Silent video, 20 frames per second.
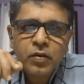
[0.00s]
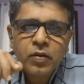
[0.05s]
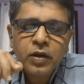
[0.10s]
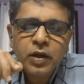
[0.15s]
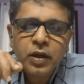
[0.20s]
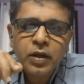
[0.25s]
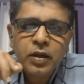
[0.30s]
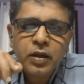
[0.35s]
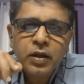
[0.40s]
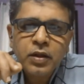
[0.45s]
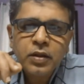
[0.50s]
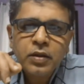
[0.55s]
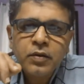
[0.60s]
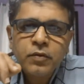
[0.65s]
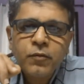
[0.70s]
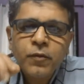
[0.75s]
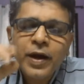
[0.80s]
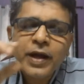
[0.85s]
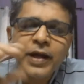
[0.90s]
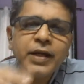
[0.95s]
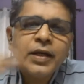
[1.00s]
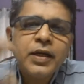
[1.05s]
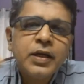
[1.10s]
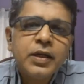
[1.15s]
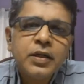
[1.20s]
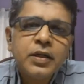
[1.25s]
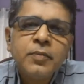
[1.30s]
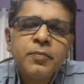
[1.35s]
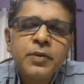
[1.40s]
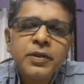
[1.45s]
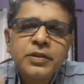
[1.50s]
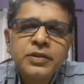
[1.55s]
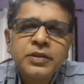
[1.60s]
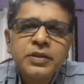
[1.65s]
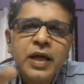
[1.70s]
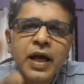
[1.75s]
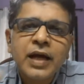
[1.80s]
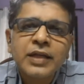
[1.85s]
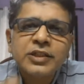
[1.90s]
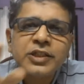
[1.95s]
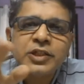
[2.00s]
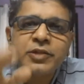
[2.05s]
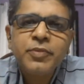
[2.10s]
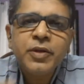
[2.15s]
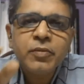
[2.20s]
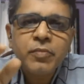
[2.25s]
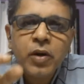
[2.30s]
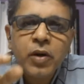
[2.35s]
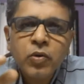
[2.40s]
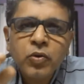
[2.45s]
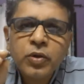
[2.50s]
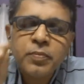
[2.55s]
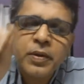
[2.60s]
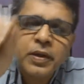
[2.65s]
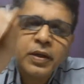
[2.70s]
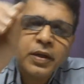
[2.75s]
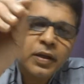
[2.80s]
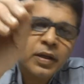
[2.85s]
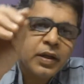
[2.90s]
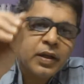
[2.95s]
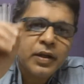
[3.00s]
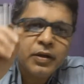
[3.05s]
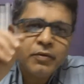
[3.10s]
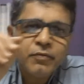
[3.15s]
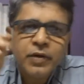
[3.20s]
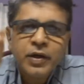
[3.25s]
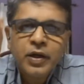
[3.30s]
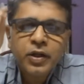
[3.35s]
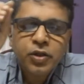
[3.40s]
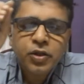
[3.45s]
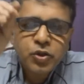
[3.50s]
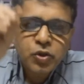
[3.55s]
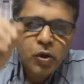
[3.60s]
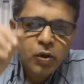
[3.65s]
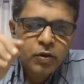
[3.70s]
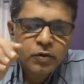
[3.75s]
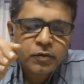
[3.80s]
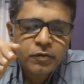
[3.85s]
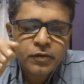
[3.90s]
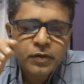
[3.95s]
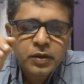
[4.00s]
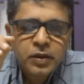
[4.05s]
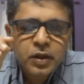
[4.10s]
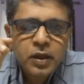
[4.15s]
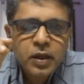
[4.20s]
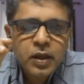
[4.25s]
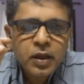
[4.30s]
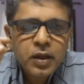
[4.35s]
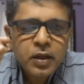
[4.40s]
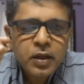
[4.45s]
Okay, why did a person ask me about a particular event in geography?